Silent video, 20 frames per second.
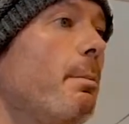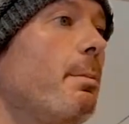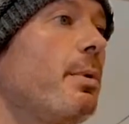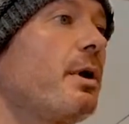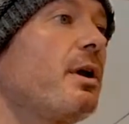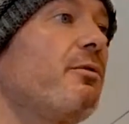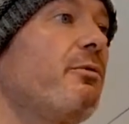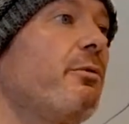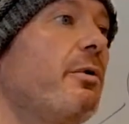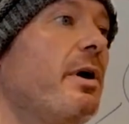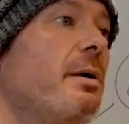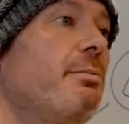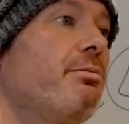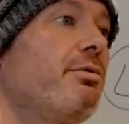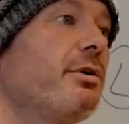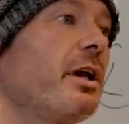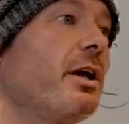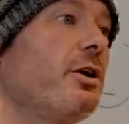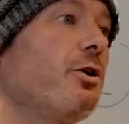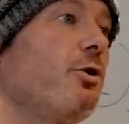but if we're
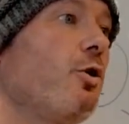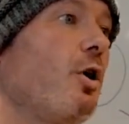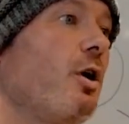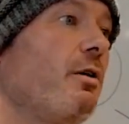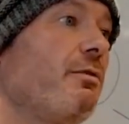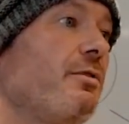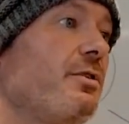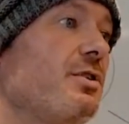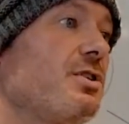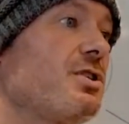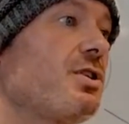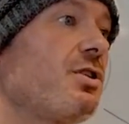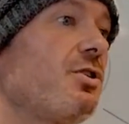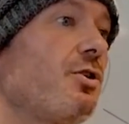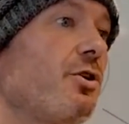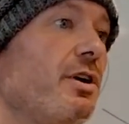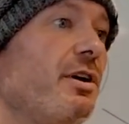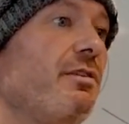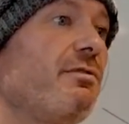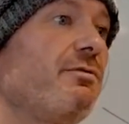bringing you offers
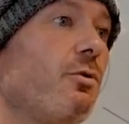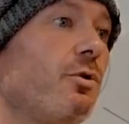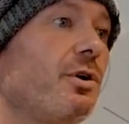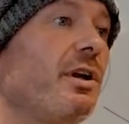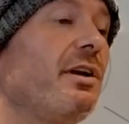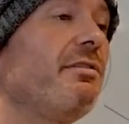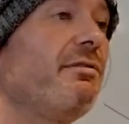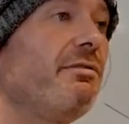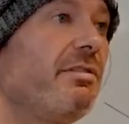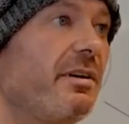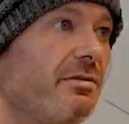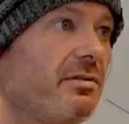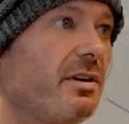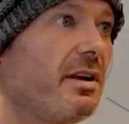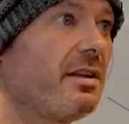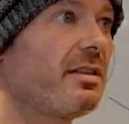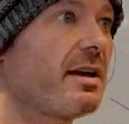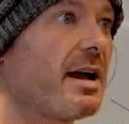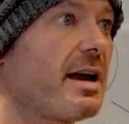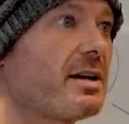$30,000,
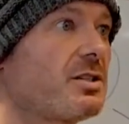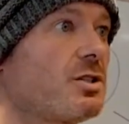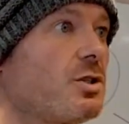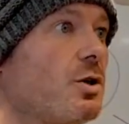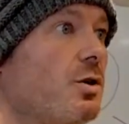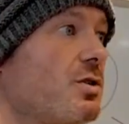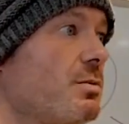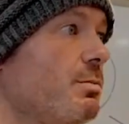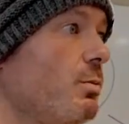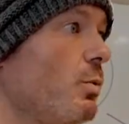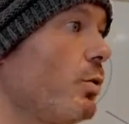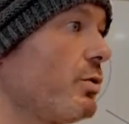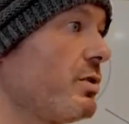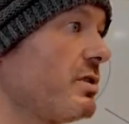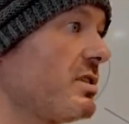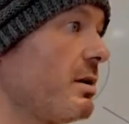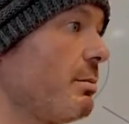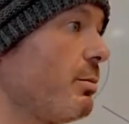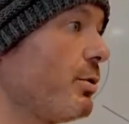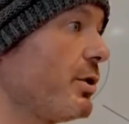$40,000, $50,000 more
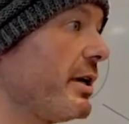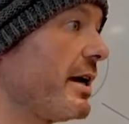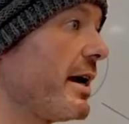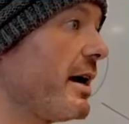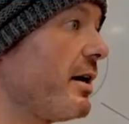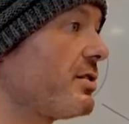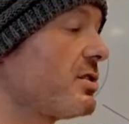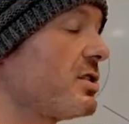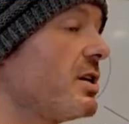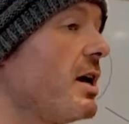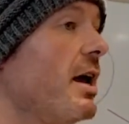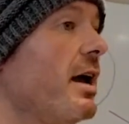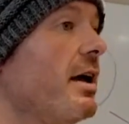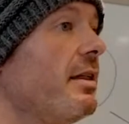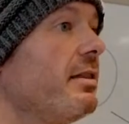than somebody else,